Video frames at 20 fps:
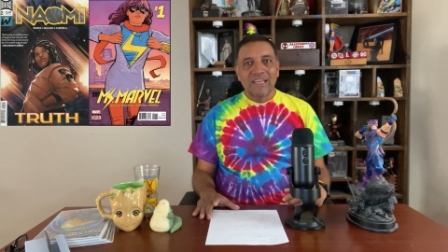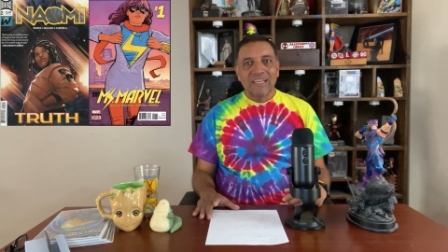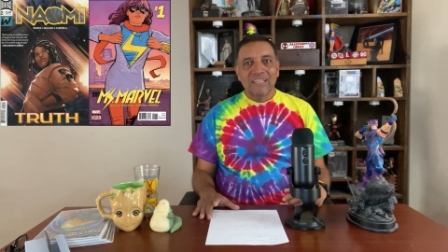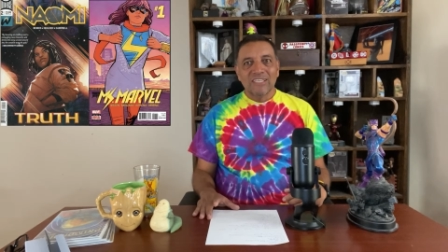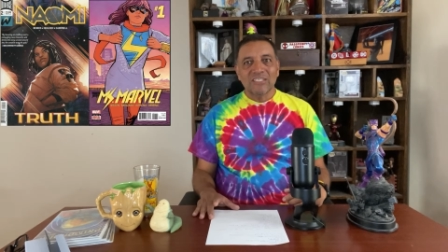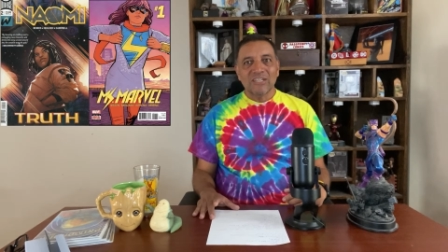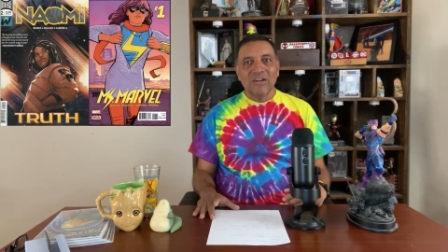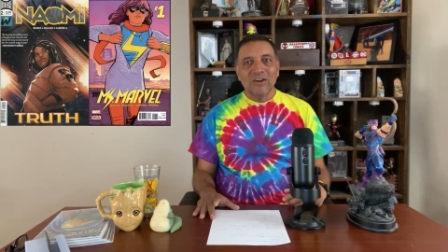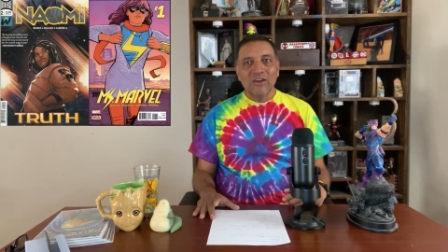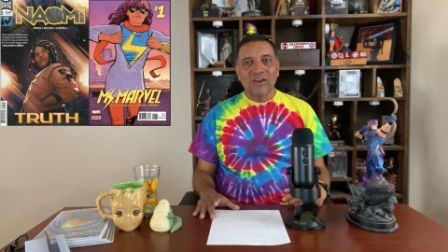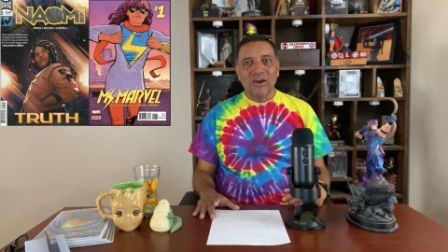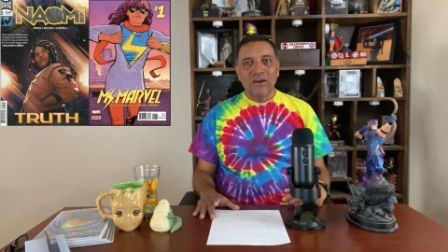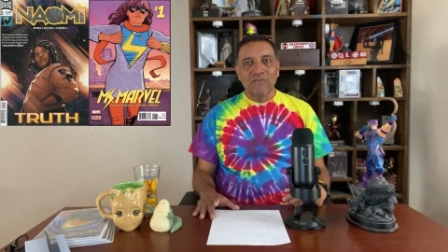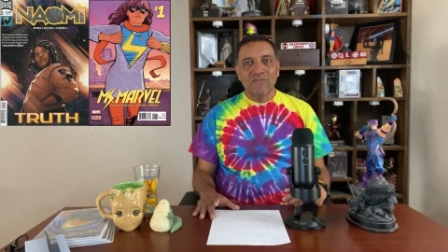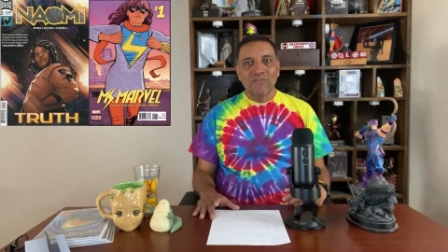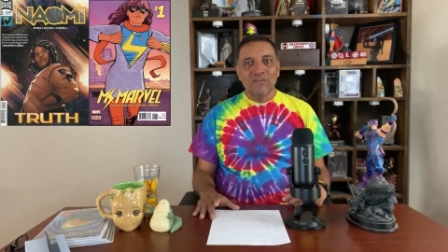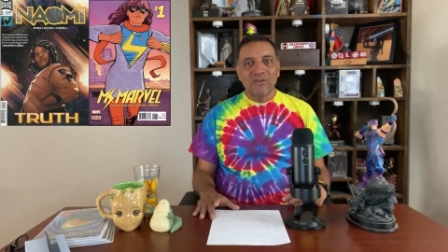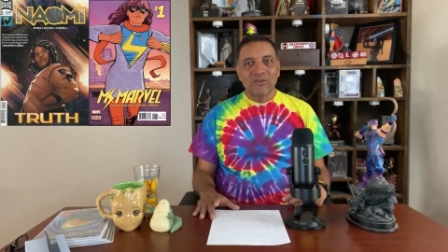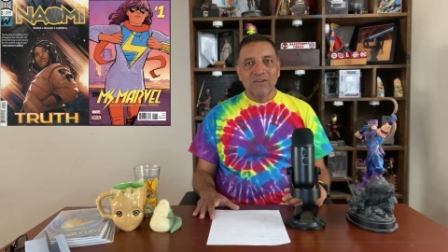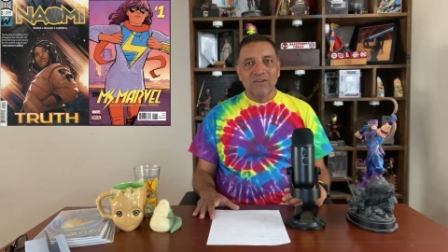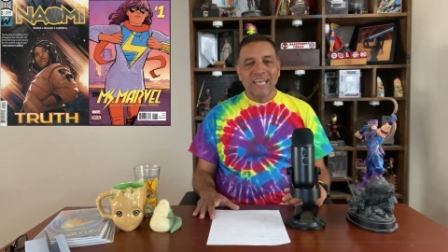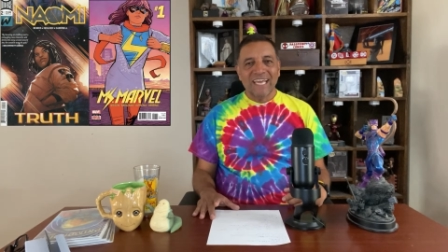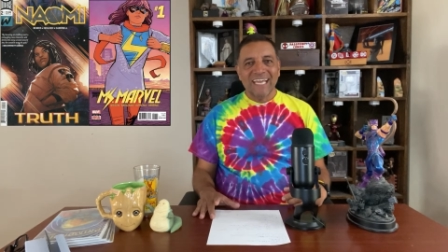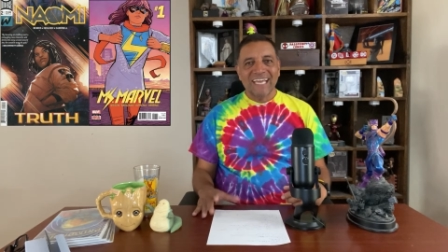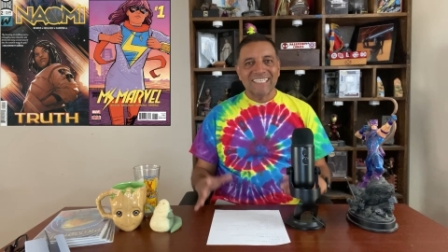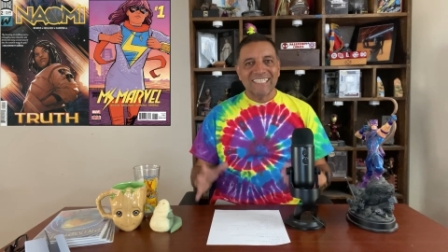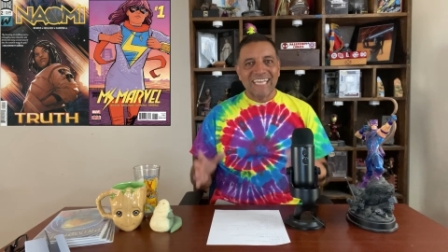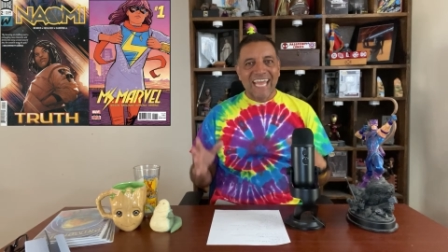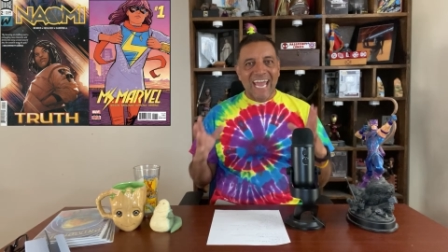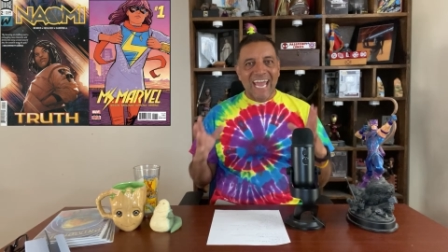start off, you know, like
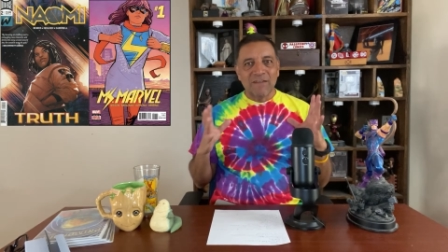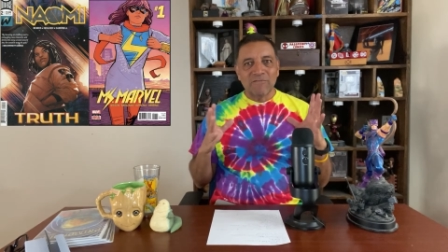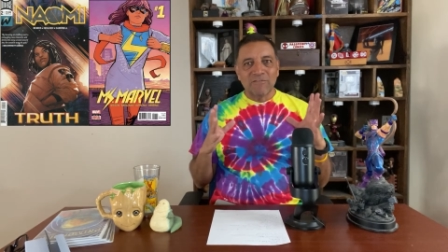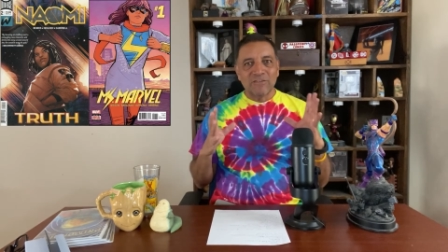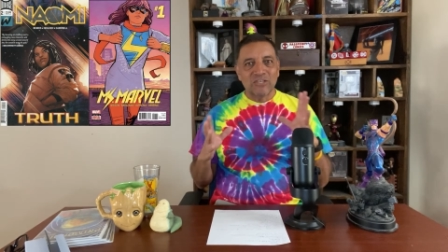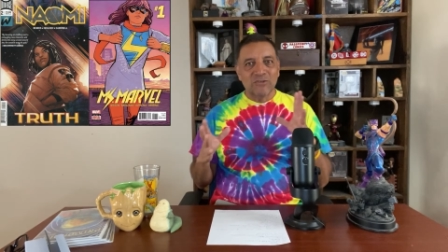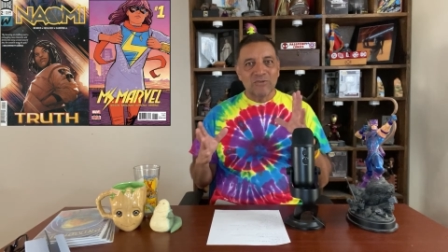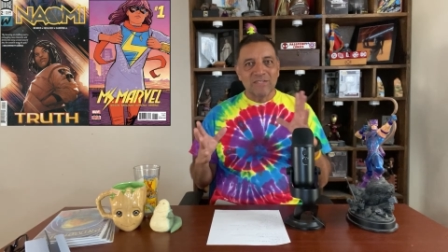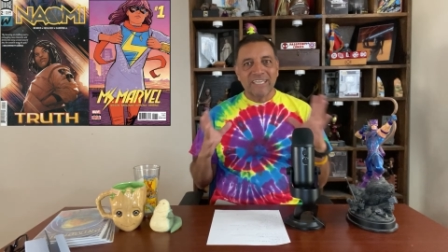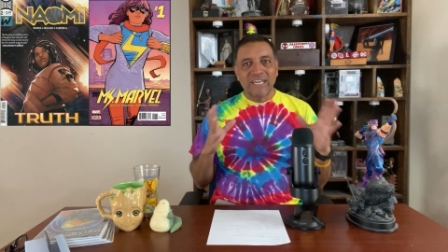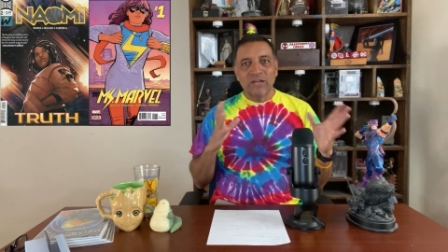as adversaries.